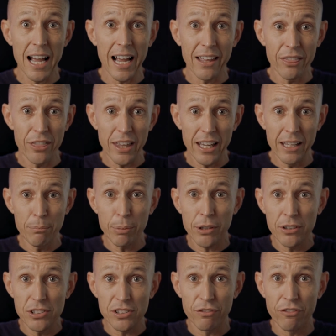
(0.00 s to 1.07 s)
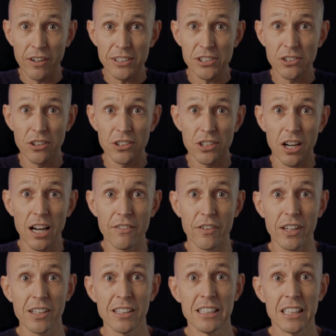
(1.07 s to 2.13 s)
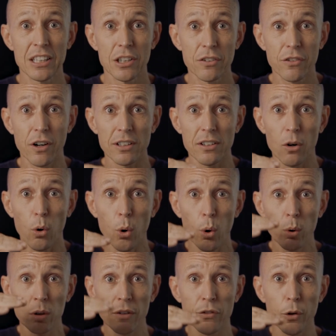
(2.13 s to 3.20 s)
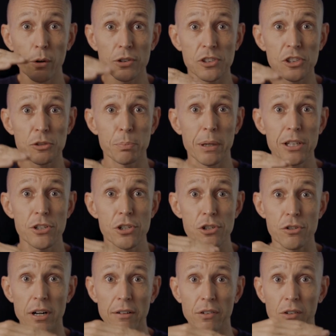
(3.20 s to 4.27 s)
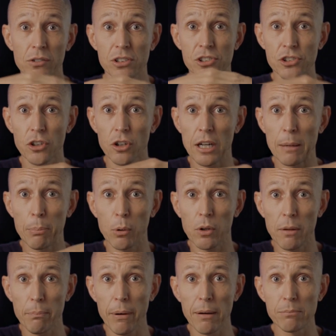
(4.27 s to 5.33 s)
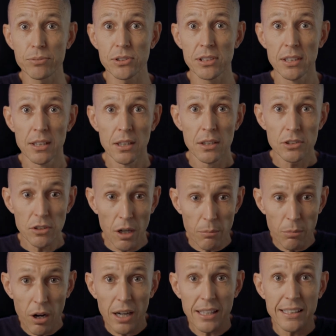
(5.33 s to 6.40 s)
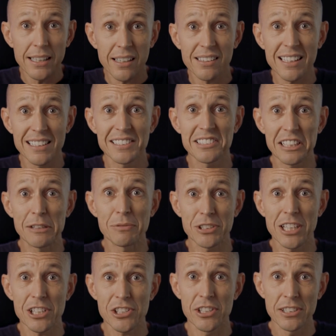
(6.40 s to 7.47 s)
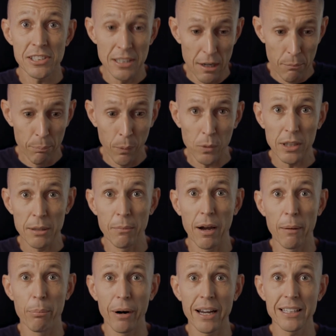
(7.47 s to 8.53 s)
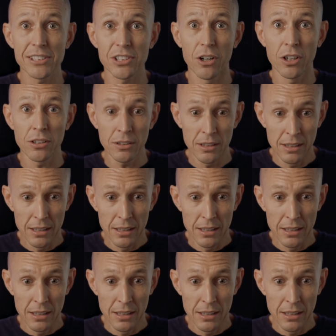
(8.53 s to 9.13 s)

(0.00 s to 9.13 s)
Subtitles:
and then because the front's not diving, you've got all of your suspension travel to soak up all the bumps. So I'm riding down these steep sections, pulling my brakes on,